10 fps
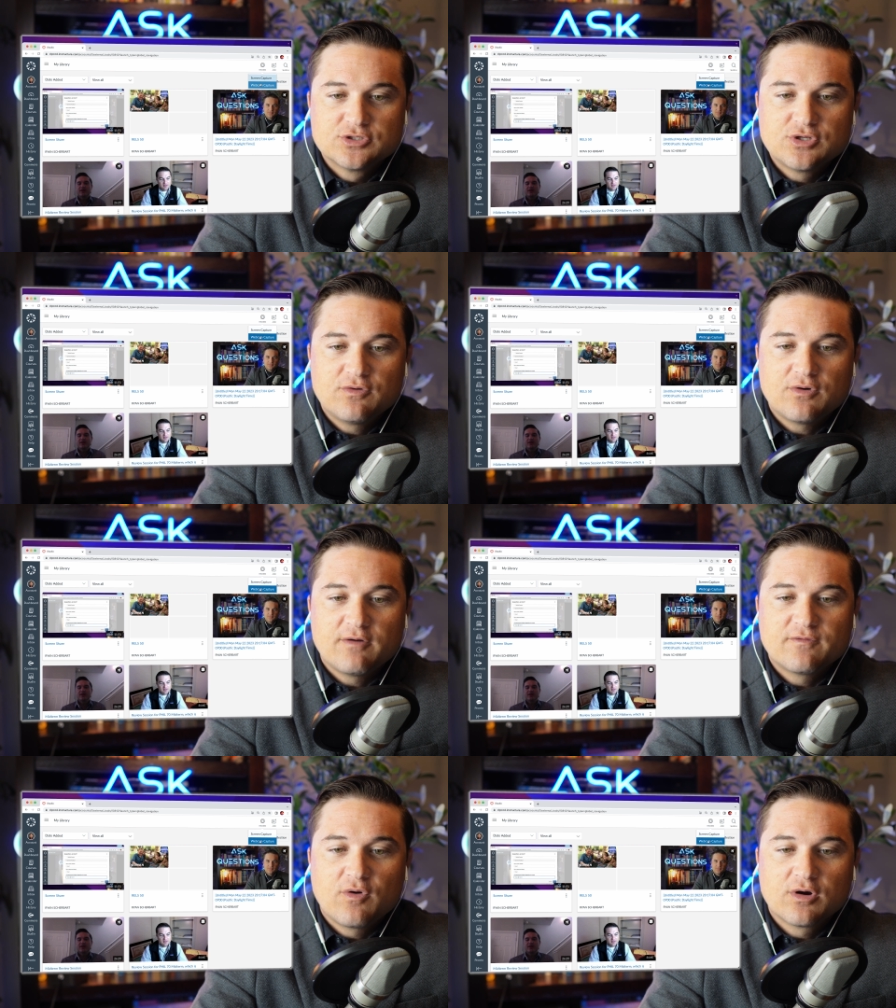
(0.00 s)
So
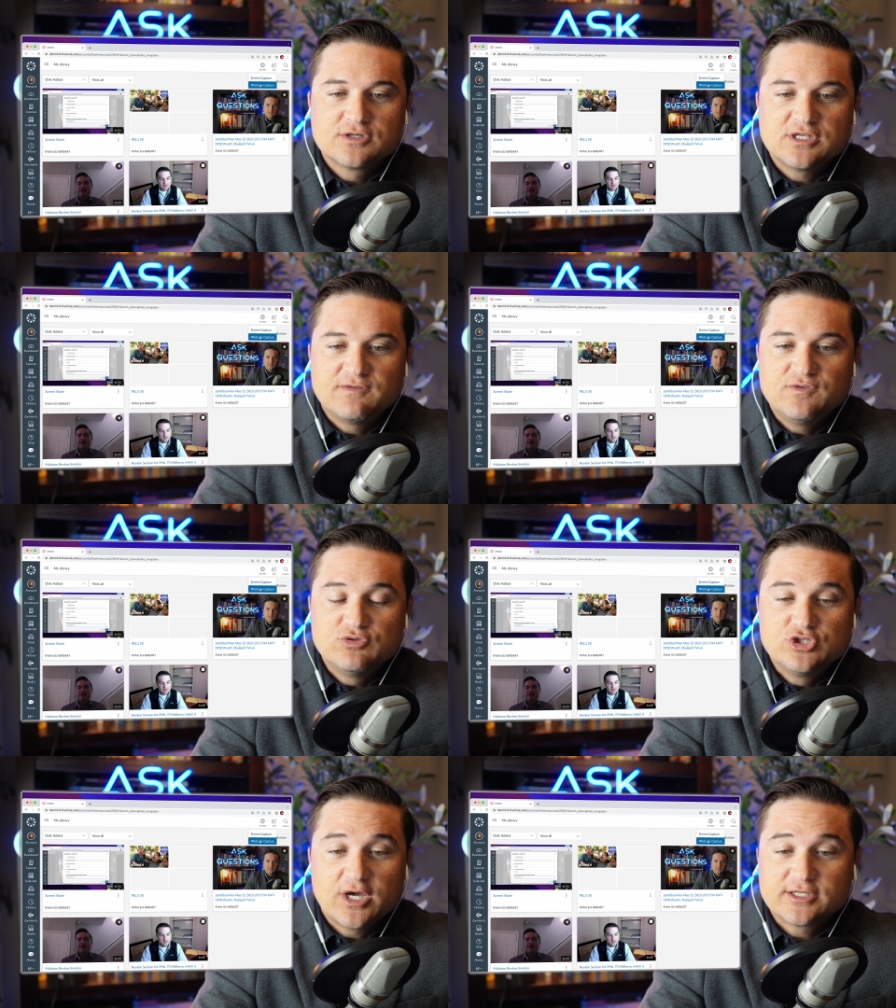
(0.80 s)
of course, if you
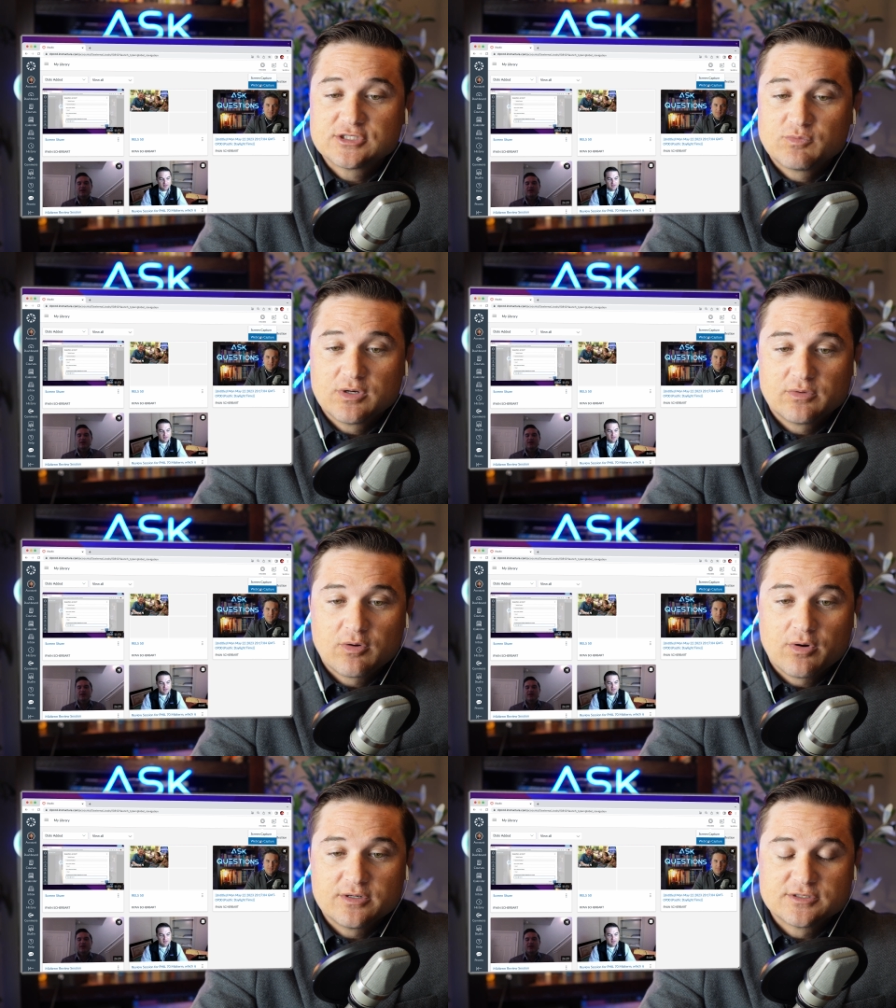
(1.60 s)
just want to
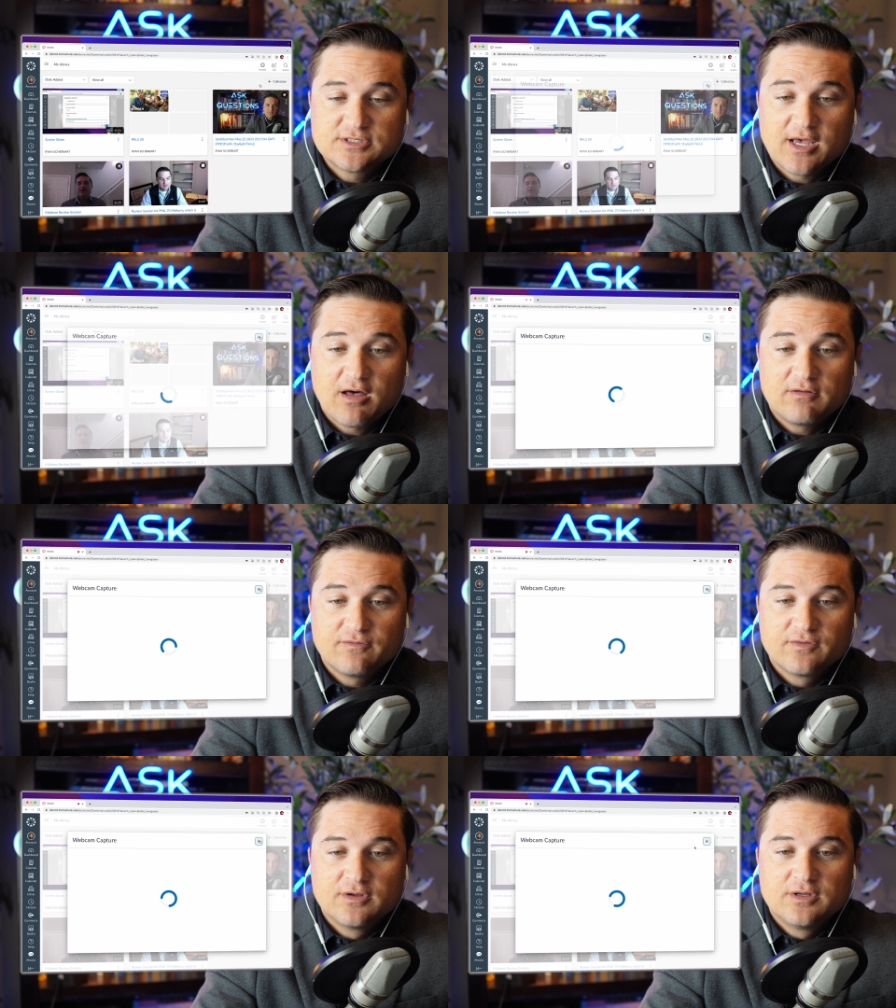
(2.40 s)
record
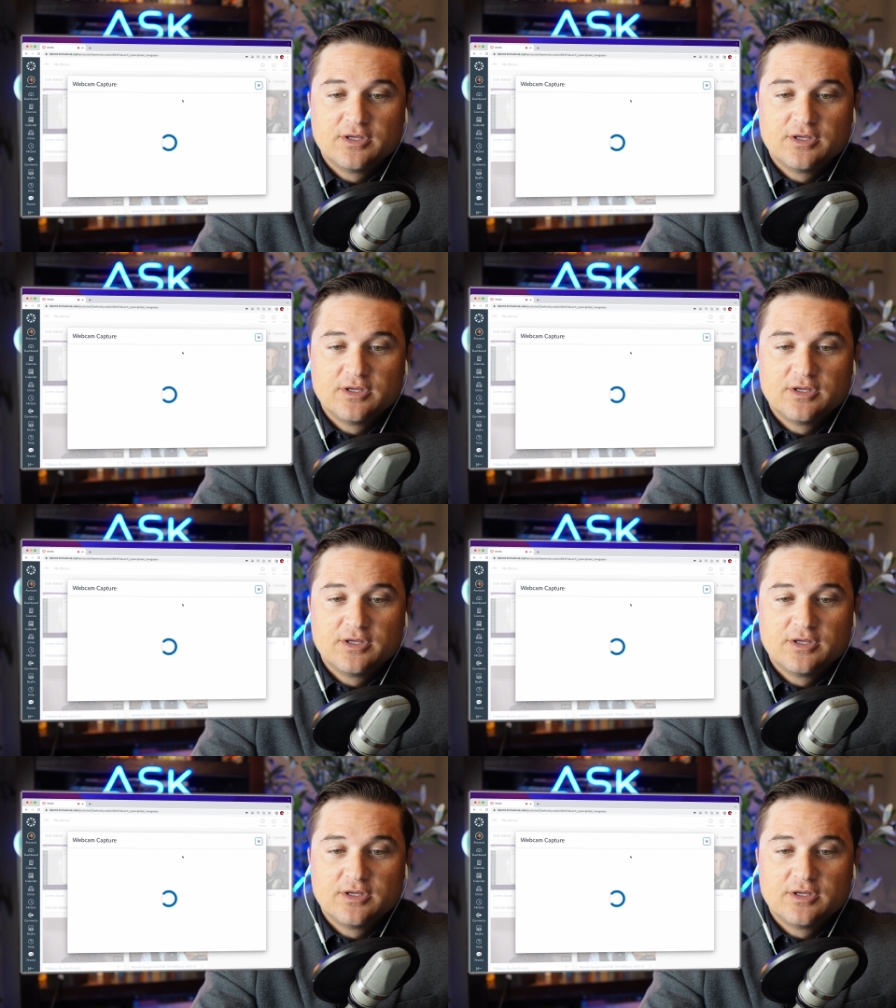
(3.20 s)
yourself,